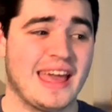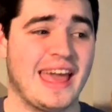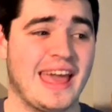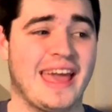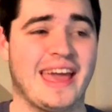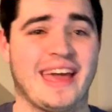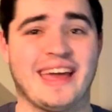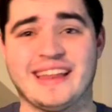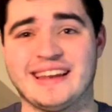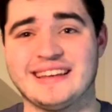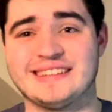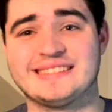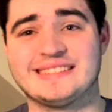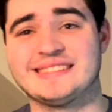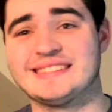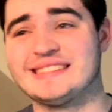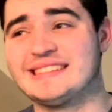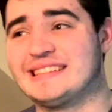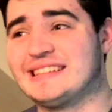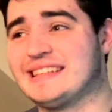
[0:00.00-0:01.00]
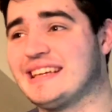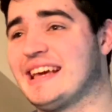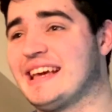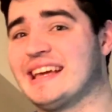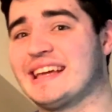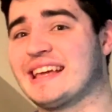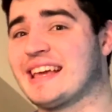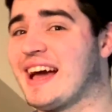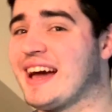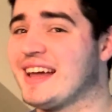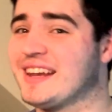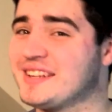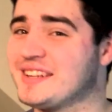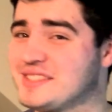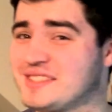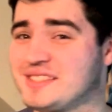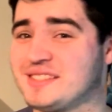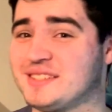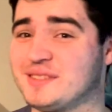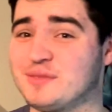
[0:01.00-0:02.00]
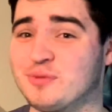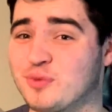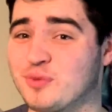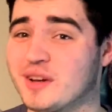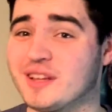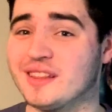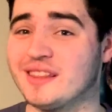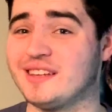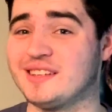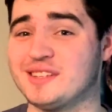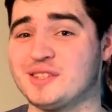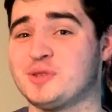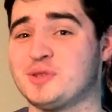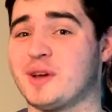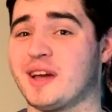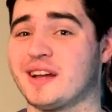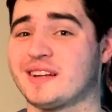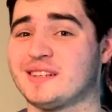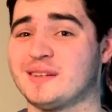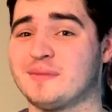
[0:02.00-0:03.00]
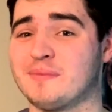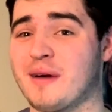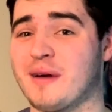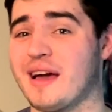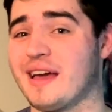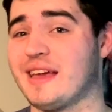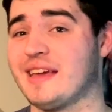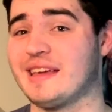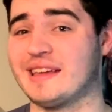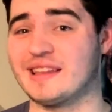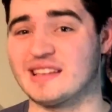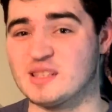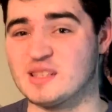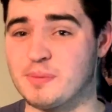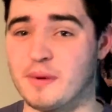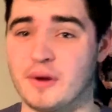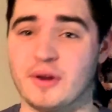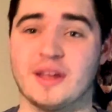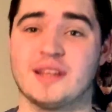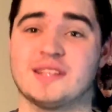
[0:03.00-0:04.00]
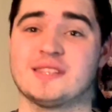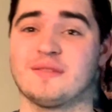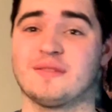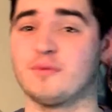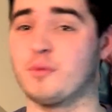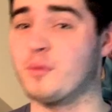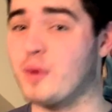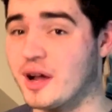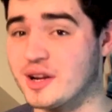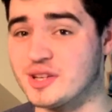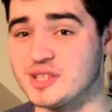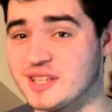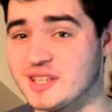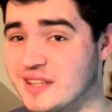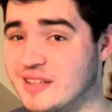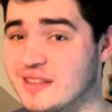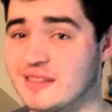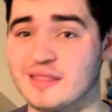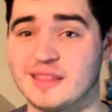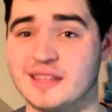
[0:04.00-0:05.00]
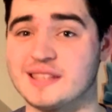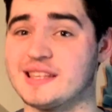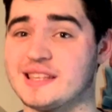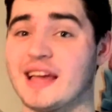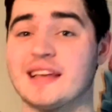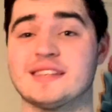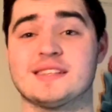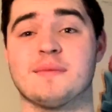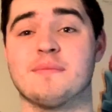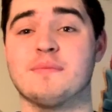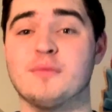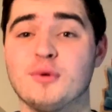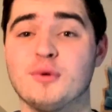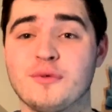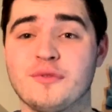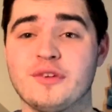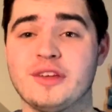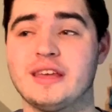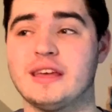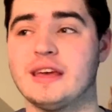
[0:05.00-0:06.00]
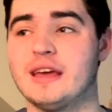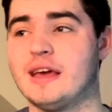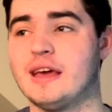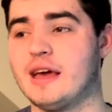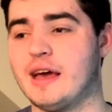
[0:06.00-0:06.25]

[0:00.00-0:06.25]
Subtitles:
And it kind of really detracted my experience of watching this as a movie.